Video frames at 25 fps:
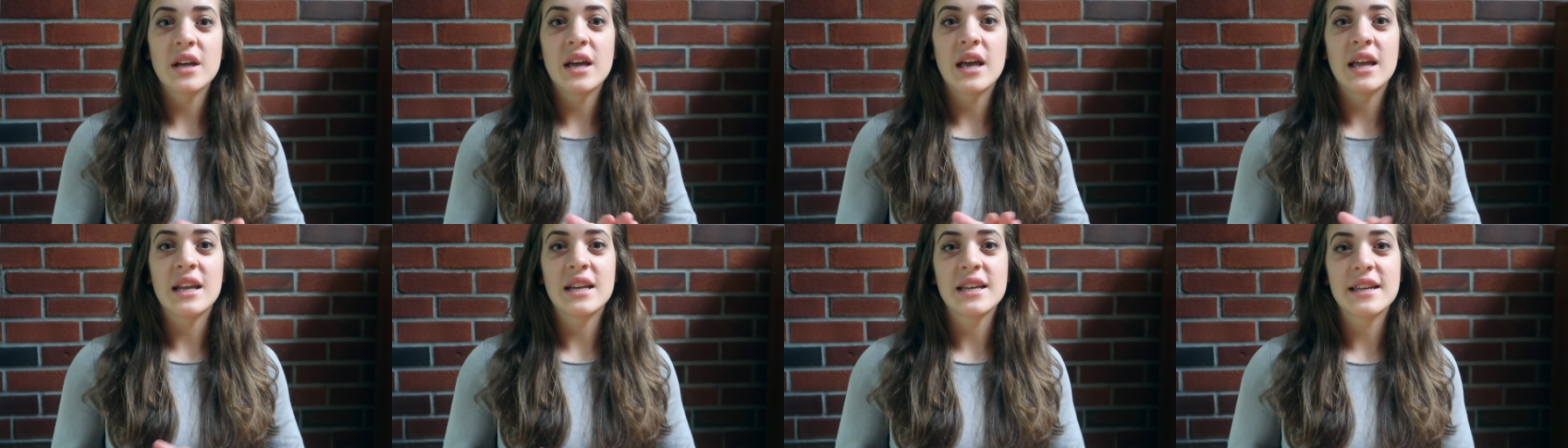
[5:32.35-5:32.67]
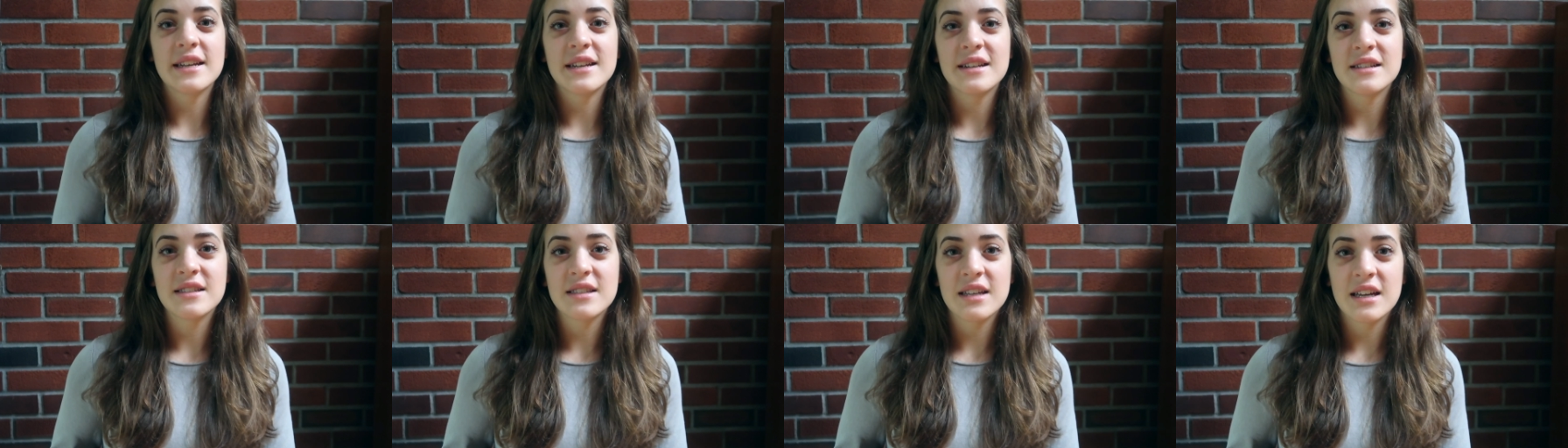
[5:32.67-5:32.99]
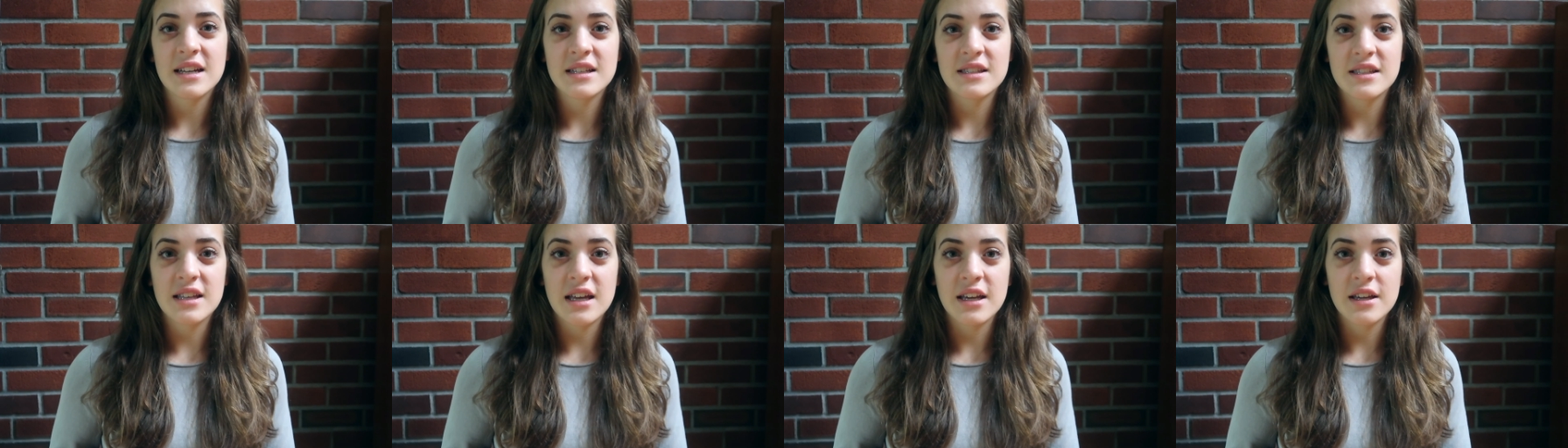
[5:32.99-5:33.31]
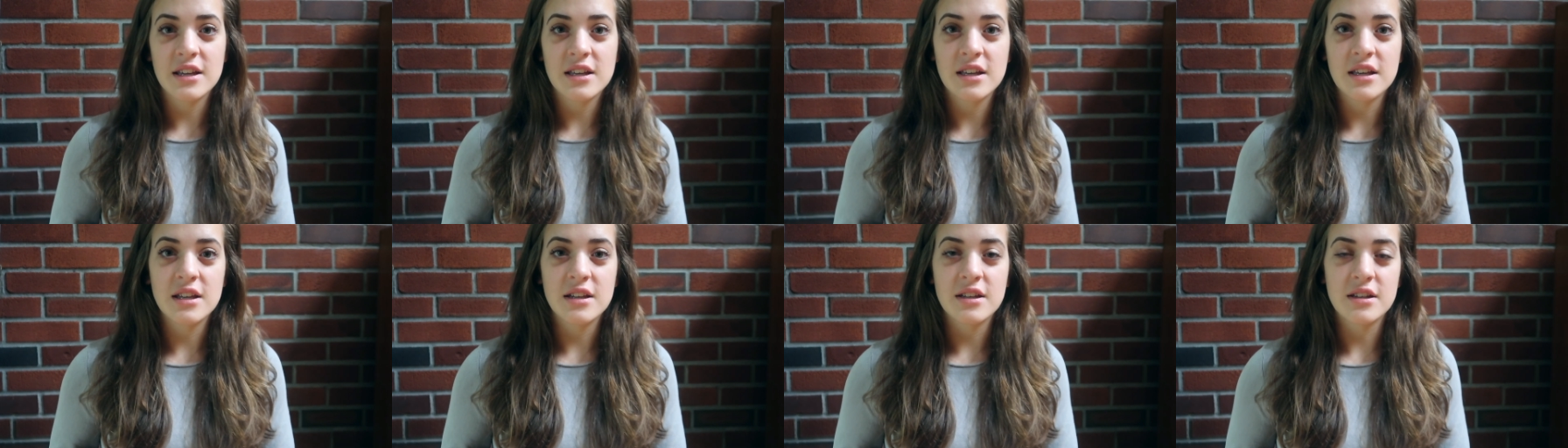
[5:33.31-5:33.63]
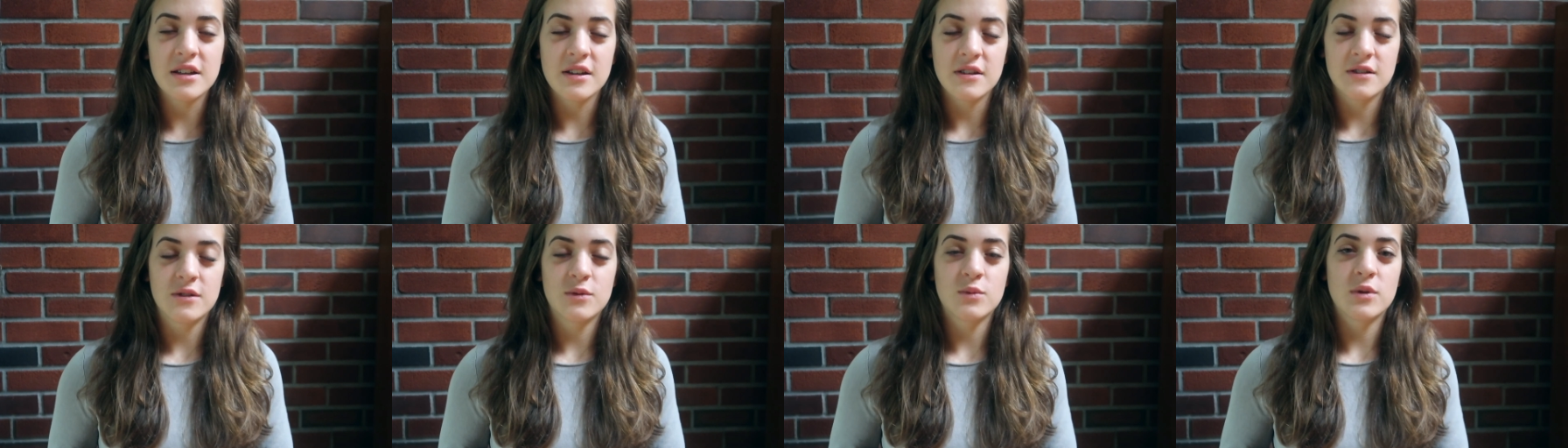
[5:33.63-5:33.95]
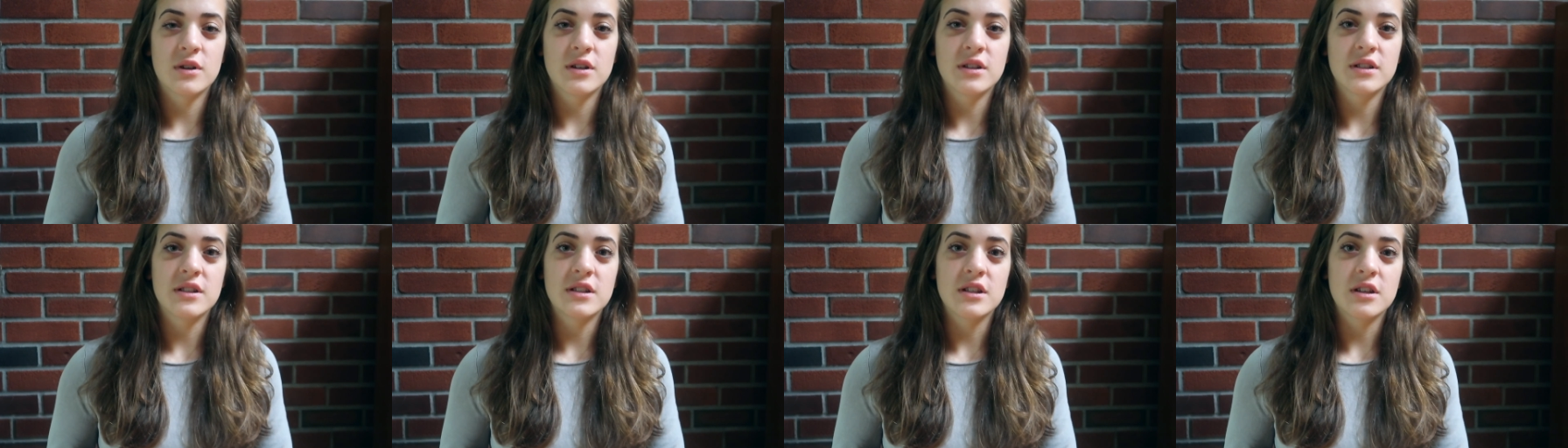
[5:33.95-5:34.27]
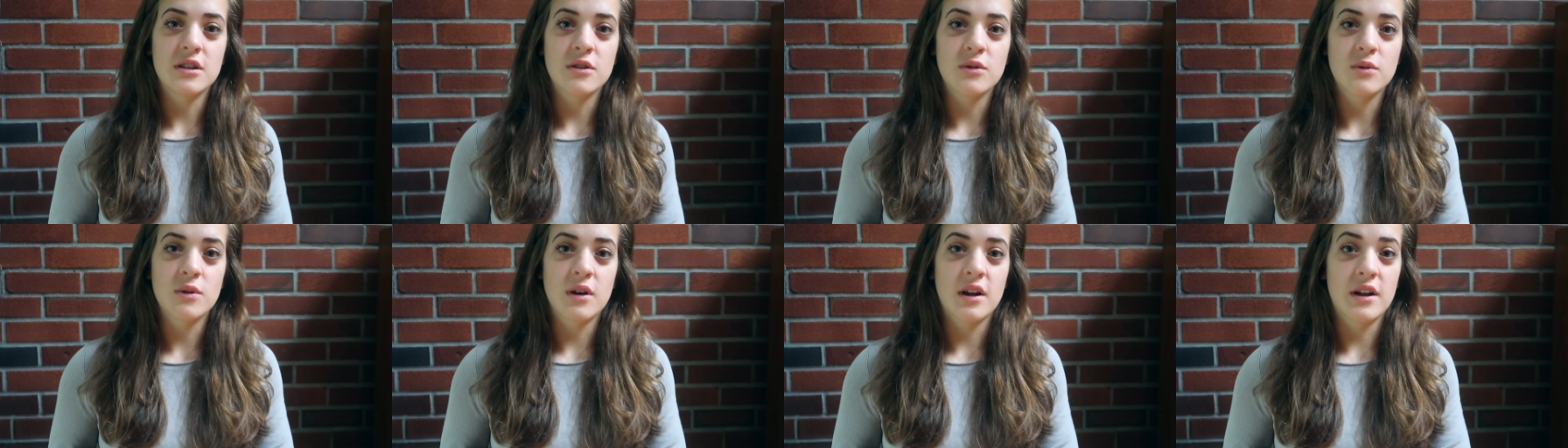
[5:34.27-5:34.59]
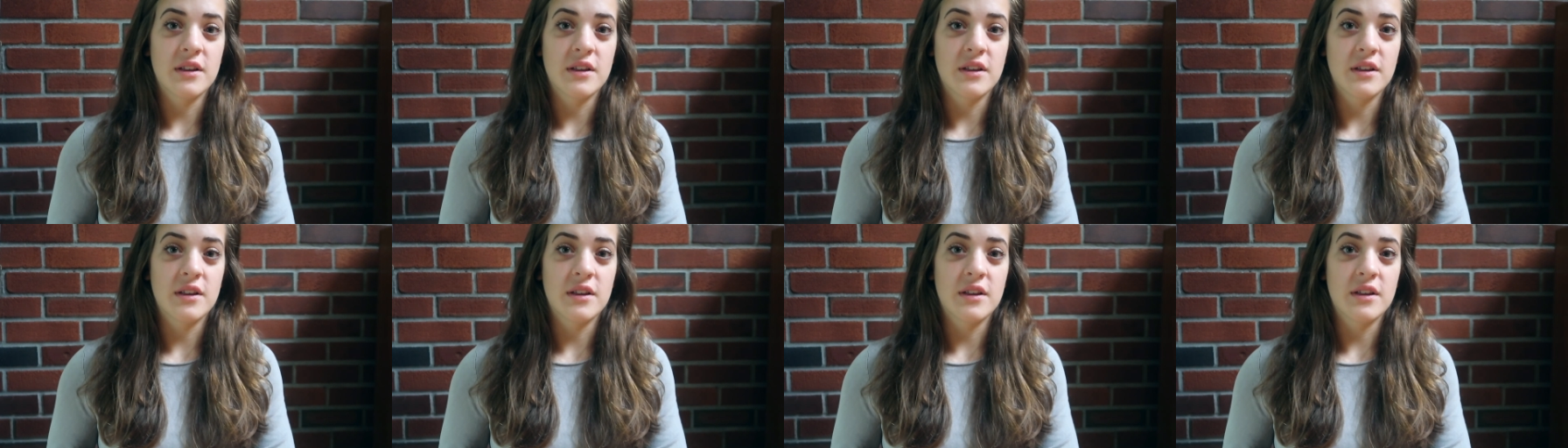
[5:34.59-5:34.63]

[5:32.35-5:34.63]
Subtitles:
and he decides that he doesn't want to see you